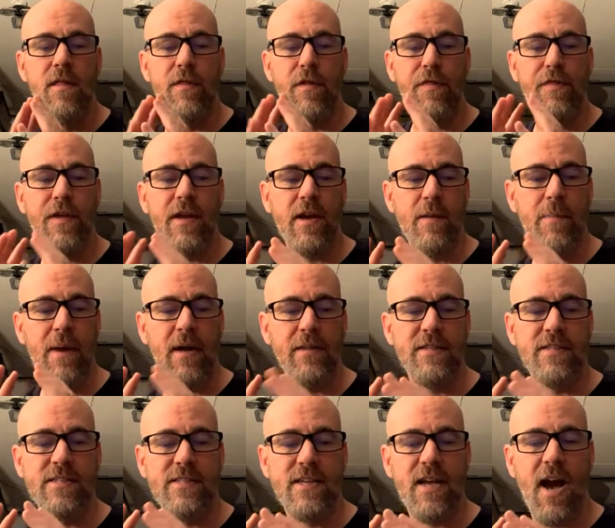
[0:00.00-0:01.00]
the thing about
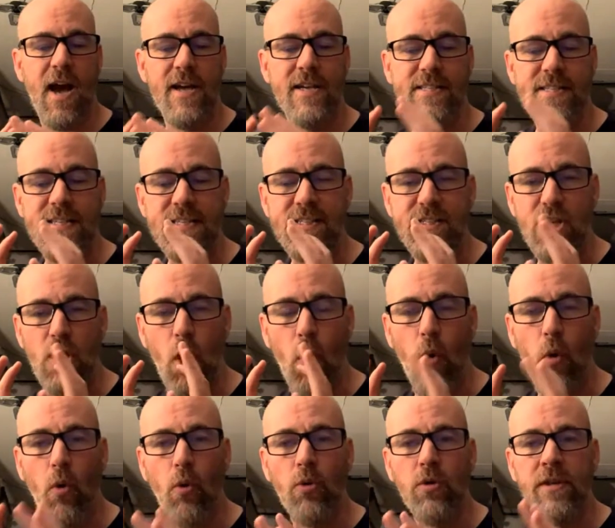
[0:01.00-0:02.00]
this guy is he's the
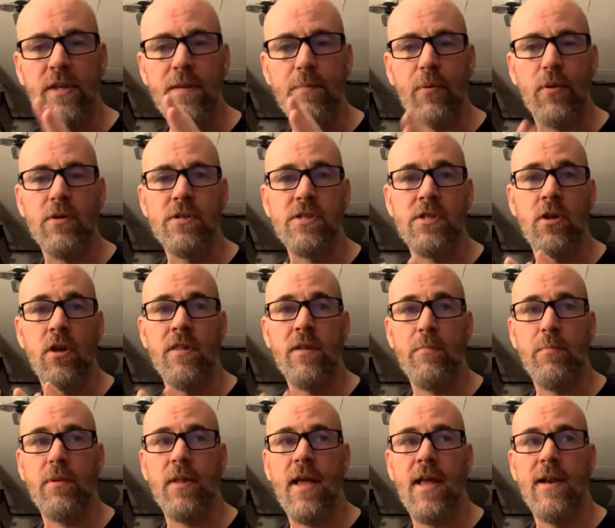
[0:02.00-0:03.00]
only person on the
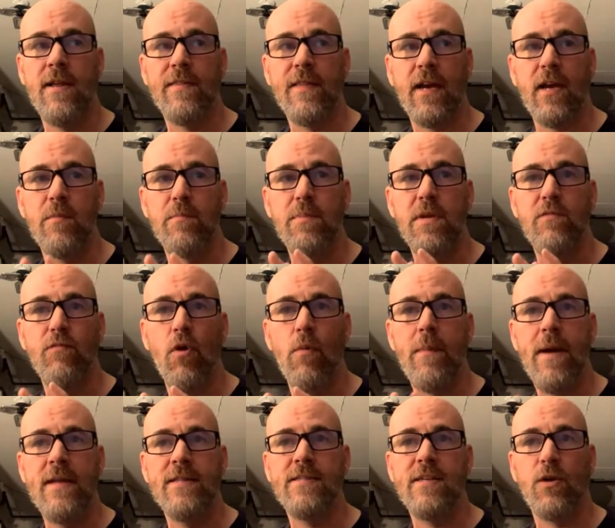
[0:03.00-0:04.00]
planet that could be
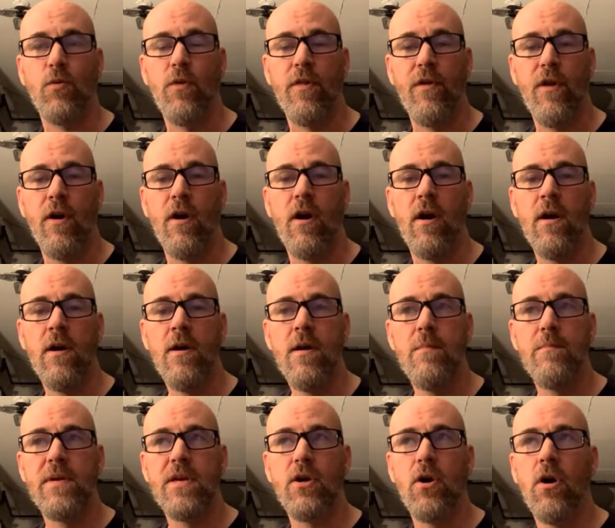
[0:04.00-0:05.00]
romantic with her
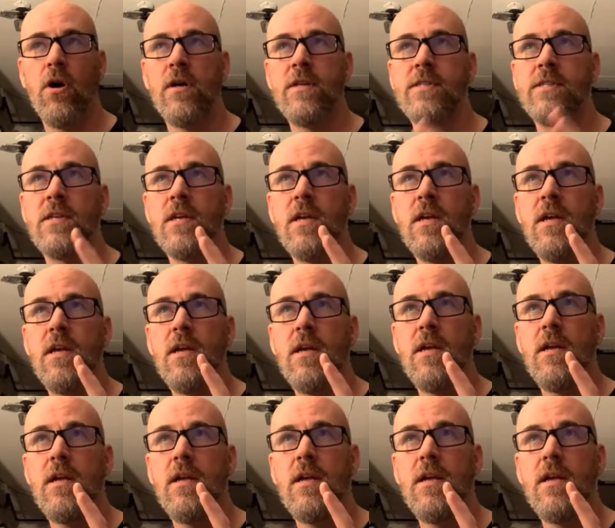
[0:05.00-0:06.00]
because
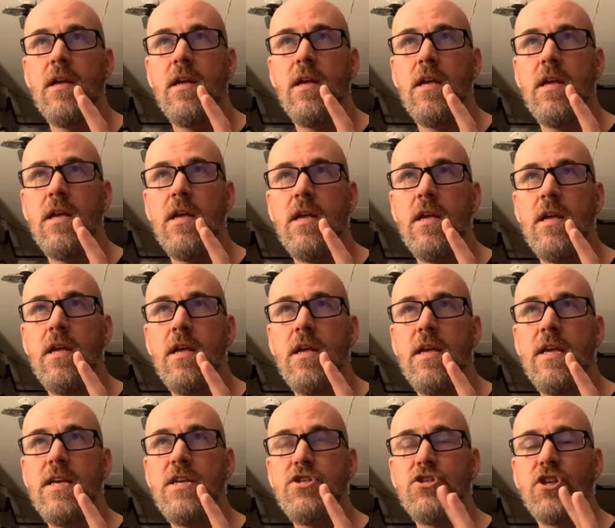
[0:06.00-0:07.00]

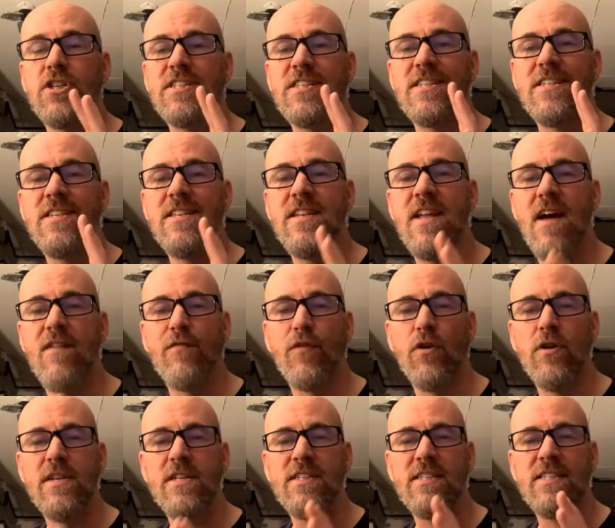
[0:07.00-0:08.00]
he just
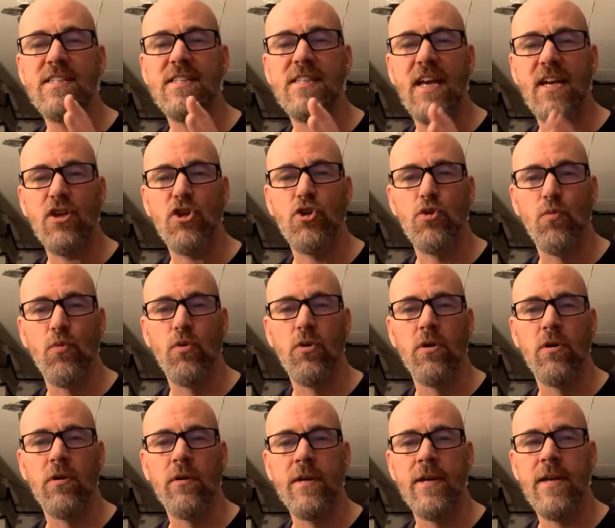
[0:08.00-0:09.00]
never is
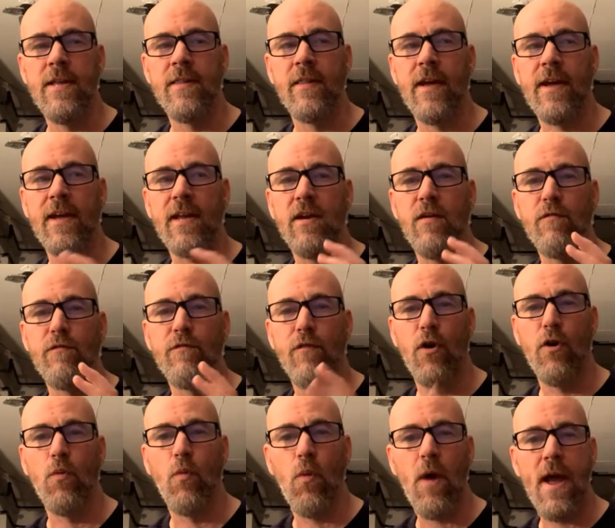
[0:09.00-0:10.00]
sexual in like an
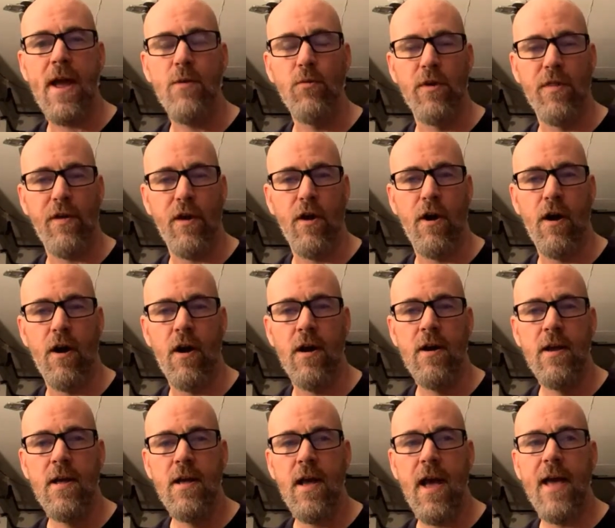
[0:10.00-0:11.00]
overt way with her.
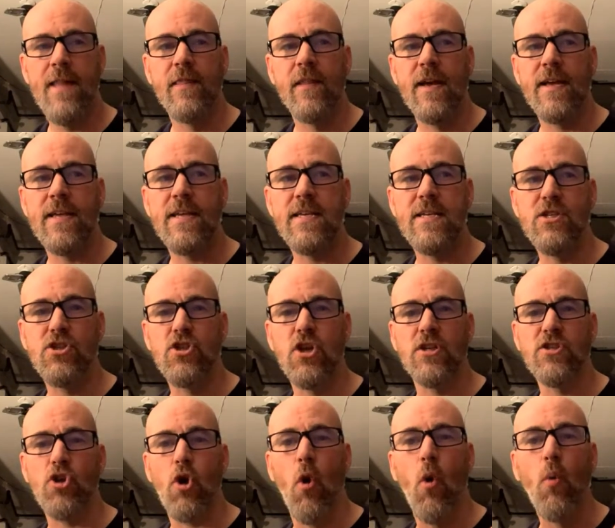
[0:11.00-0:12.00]
And like, he's
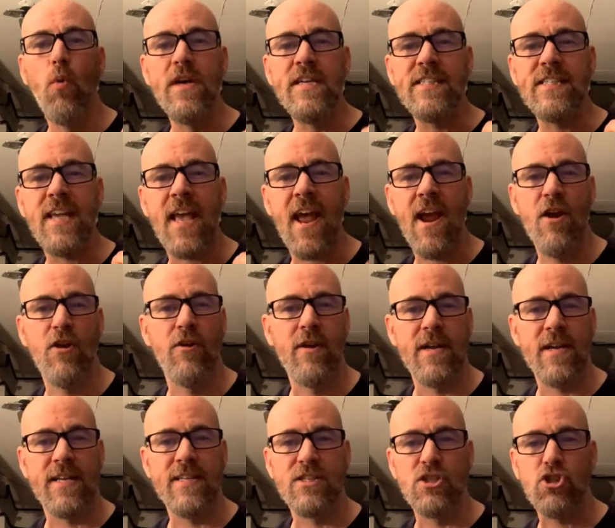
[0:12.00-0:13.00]
just always
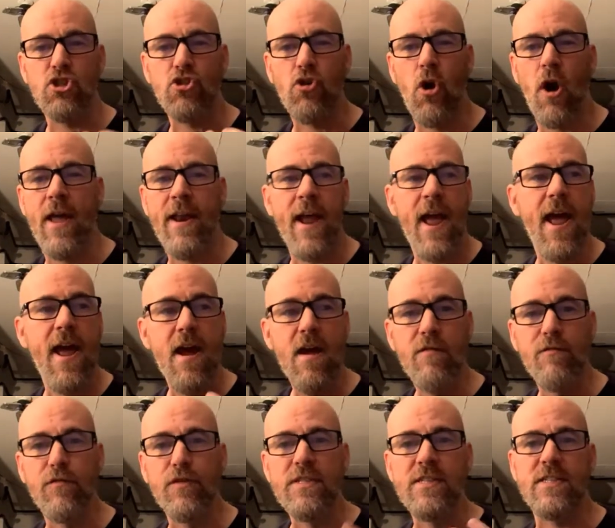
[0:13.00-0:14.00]
caring. And so, and
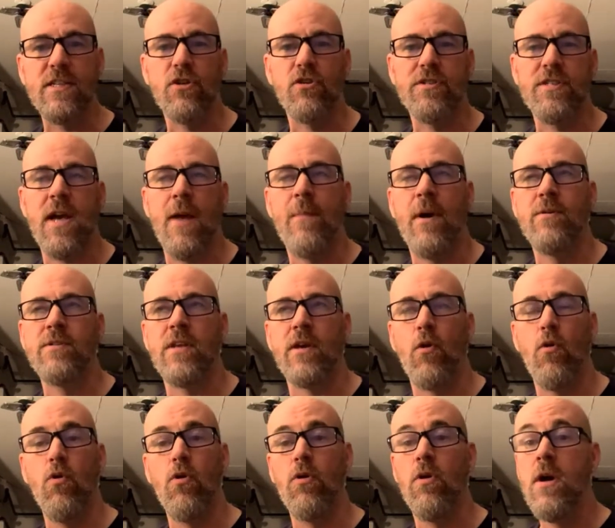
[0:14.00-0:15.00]
every single time I was like,
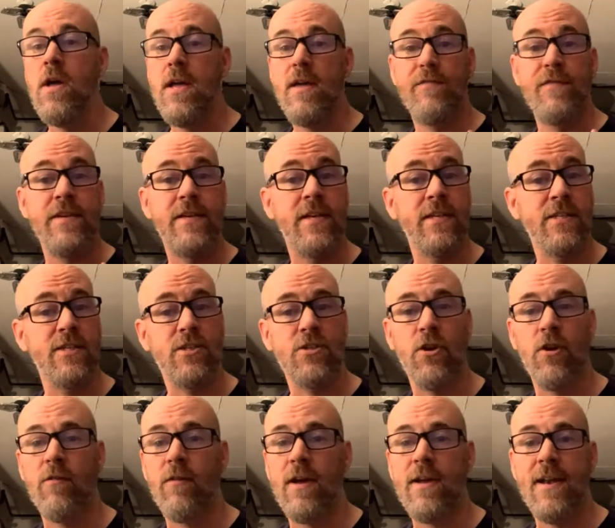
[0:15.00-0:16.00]
oh, if he kisses
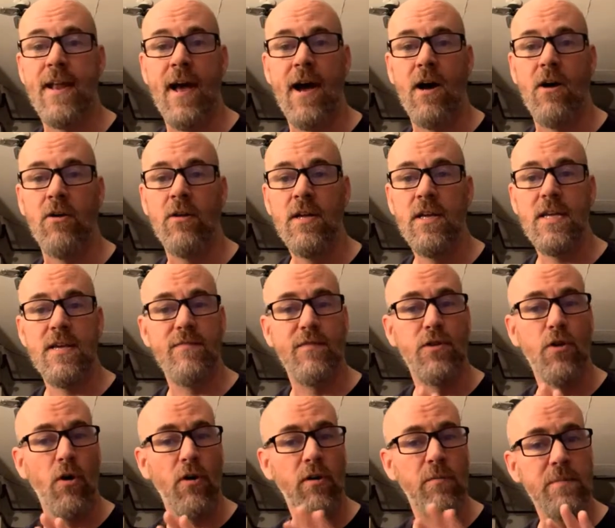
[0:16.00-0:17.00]
her right now, even
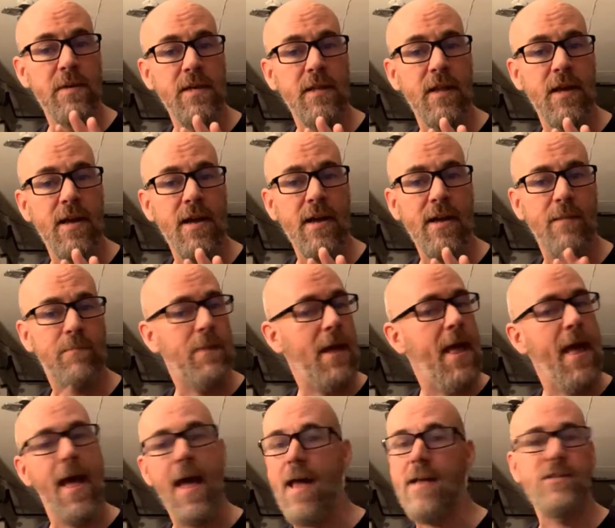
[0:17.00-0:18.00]
though it'll be like,
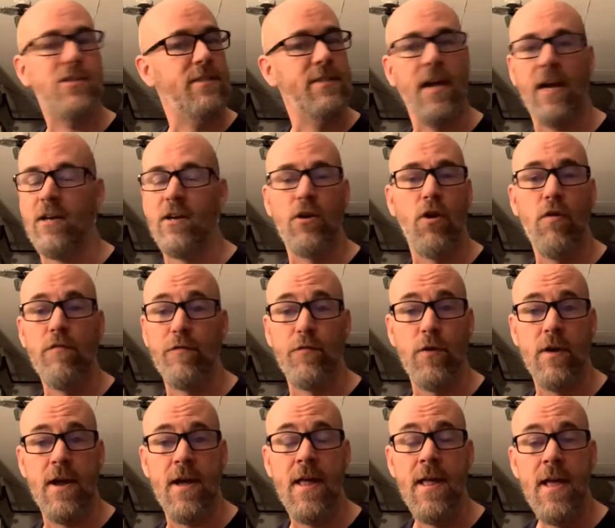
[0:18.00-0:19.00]
eh, she's not going to go
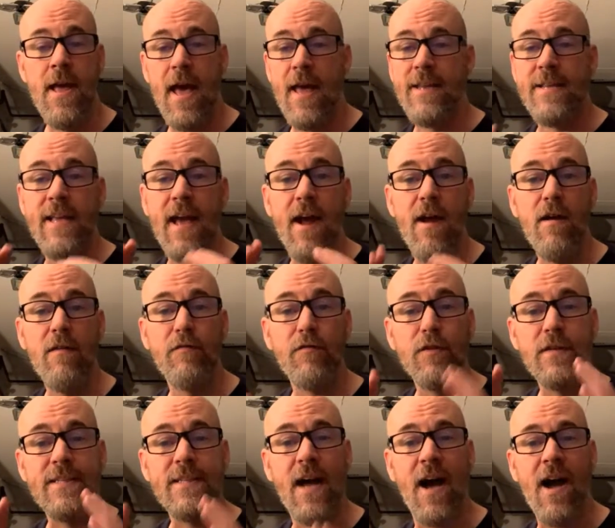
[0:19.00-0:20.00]
for it. And he,
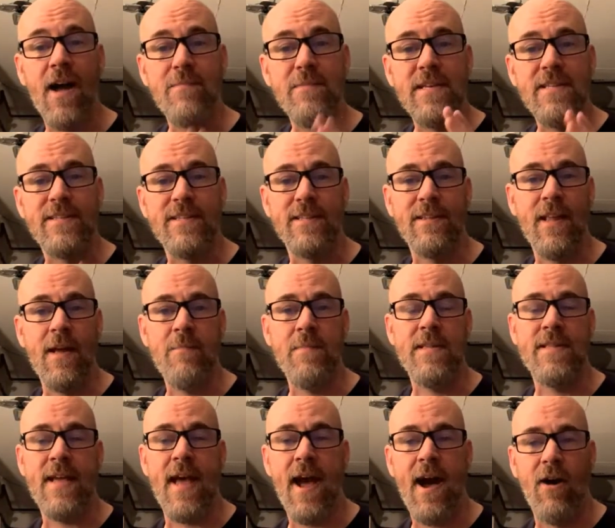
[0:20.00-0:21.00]
every time he didn't let me
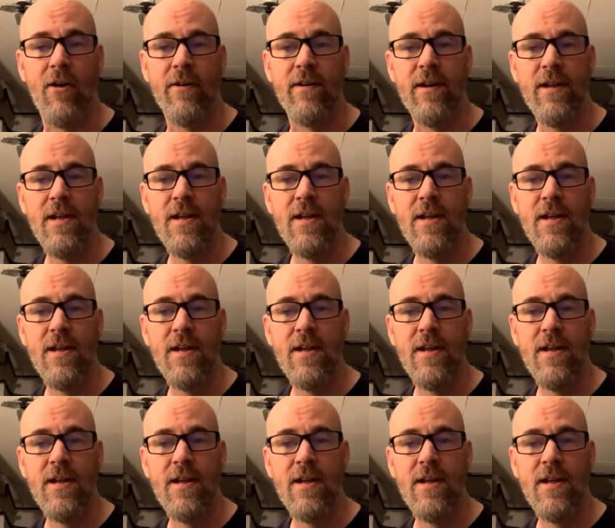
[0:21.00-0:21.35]
down.